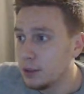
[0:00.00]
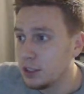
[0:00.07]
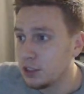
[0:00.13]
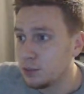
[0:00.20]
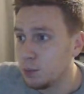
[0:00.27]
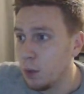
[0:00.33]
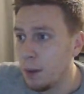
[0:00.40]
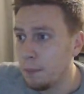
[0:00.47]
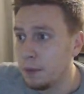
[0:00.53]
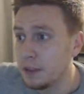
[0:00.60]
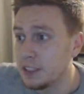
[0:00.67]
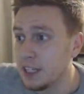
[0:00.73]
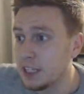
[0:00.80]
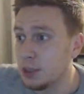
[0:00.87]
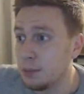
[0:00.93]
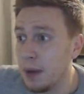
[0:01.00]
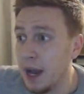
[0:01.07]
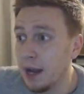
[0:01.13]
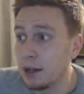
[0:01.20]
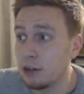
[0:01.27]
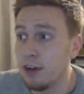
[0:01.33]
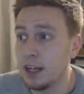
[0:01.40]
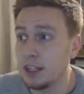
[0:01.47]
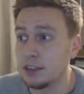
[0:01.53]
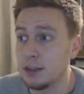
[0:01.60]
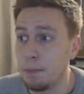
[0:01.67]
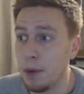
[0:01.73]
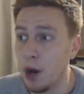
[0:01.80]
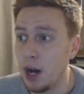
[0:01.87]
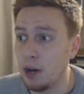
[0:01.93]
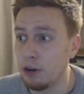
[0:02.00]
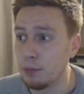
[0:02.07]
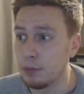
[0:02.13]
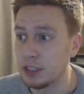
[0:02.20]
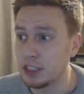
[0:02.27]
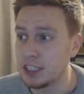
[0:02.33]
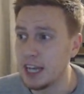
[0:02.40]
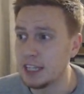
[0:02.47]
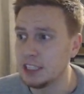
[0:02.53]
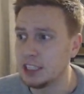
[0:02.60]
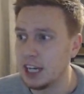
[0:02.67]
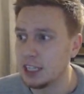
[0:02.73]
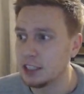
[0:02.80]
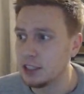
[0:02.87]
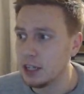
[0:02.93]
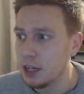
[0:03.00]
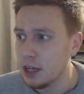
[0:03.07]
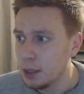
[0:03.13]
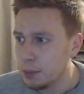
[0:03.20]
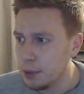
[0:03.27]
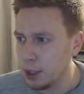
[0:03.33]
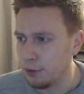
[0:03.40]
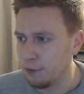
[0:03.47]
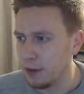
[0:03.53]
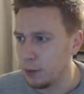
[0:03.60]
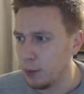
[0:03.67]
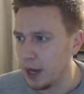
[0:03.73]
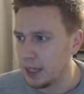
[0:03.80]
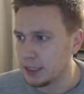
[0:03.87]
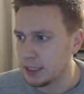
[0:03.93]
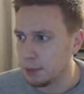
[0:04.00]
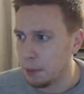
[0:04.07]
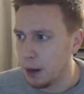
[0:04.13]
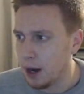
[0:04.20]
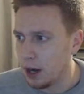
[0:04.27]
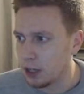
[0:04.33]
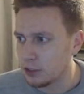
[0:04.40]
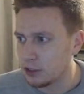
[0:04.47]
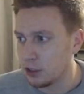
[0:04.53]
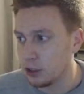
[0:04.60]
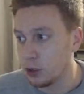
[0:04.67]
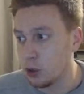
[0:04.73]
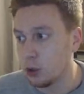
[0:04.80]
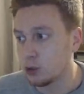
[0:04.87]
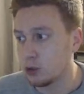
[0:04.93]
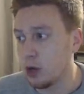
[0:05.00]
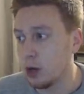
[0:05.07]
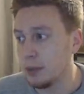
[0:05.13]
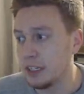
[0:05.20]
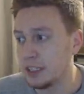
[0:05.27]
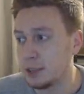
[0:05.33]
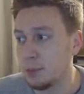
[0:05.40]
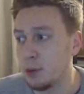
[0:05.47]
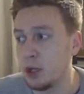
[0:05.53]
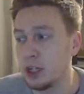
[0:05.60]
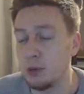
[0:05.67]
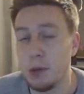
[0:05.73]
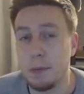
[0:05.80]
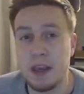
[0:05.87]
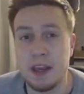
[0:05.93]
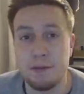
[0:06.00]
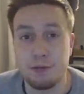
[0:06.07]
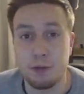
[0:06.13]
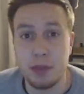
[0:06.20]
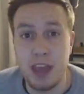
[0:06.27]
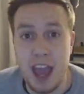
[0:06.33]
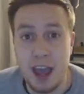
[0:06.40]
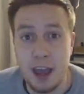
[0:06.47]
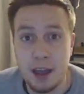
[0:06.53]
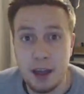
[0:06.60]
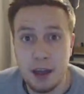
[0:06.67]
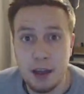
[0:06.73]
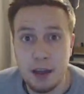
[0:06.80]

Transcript: He just won possession back. Credit to Byram. But Sanchez, beautifully weighted pass. And Courtois will be disappointed to be beaten from there.